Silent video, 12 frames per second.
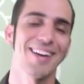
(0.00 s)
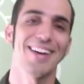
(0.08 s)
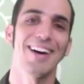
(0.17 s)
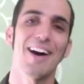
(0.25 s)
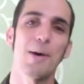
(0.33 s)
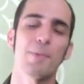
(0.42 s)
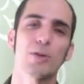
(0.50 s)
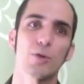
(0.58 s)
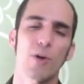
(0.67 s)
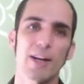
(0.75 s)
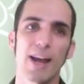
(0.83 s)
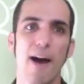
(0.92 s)
But
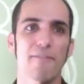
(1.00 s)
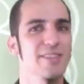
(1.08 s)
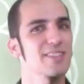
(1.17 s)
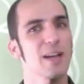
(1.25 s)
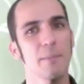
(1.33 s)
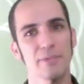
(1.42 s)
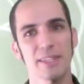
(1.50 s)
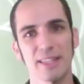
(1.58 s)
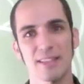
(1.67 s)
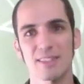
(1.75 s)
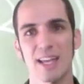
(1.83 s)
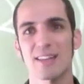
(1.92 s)
try to have something
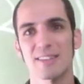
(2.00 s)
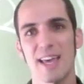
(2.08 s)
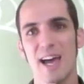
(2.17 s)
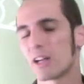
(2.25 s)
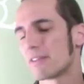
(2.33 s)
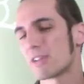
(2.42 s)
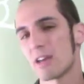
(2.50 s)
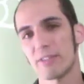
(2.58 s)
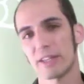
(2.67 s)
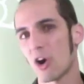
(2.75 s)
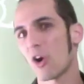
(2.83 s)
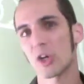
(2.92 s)
that stands out. If you have
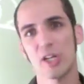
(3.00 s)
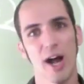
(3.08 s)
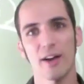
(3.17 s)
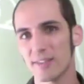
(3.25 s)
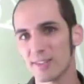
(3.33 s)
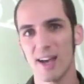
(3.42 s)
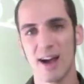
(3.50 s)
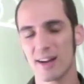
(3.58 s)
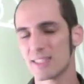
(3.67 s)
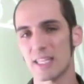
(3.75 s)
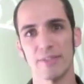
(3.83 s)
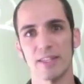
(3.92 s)
like Argyle
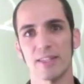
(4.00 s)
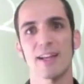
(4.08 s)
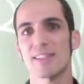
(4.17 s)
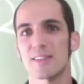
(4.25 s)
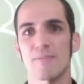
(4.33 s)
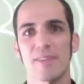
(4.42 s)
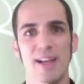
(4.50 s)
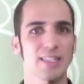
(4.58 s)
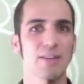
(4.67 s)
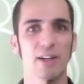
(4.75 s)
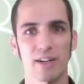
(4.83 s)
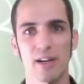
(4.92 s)
socks even, that's
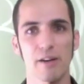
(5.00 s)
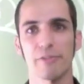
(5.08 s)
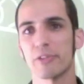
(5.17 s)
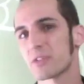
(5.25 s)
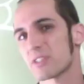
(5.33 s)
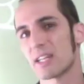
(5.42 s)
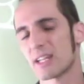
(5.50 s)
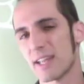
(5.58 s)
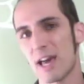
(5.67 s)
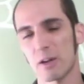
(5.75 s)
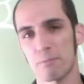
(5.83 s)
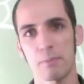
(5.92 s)
even enough if you're sitting
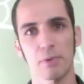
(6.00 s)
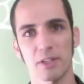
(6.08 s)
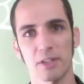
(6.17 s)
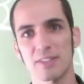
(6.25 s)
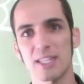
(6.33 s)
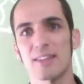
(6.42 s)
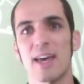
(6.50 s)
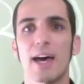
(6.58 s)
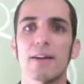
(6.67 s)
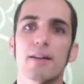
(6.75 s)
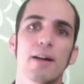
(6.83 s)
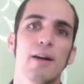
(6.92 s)
down and people can see
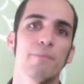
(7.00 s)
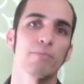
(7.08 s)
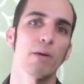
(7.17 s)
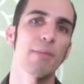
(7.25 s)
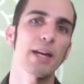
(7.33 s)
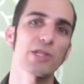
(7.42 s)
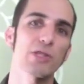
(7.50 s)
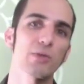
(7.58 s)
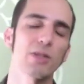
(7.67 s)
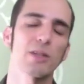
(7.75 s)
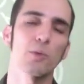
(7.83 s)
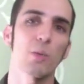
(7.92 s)
that. But make sure
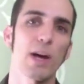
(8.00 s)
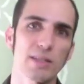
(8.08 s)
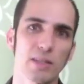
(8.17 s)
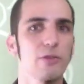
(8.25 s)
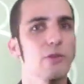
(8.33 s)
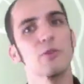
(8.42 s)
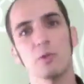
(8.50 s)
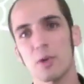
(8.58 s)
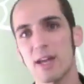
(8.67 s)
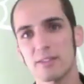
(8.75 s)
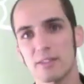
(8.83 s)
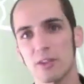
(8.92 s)
that the rest of your
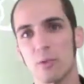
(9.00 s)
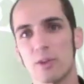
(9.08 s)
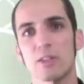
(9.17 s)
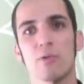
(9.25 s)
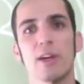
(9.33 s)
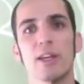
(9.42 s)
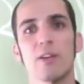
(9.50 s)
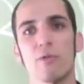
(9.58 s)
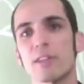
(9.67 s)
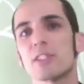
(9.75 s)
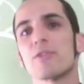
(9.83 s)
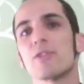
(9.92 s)
dress, the
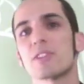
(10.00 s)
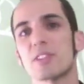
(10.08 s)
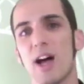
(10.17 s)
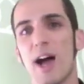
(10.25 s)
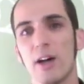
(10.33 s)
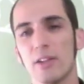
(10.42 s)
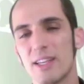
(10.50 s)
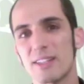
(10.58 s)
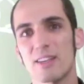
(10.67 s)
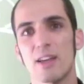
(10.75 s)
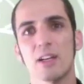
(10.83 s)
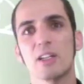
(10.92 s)
rest of your style
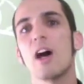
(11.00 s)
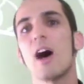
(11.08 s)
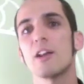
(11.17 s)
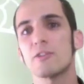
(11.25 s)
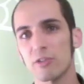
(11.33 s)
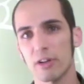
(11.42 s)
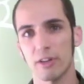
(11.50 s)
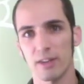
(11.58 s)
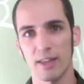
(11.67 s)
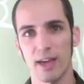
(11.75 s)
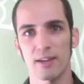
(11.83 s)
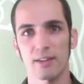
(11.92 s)
is contrary to
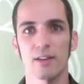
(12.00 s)
that.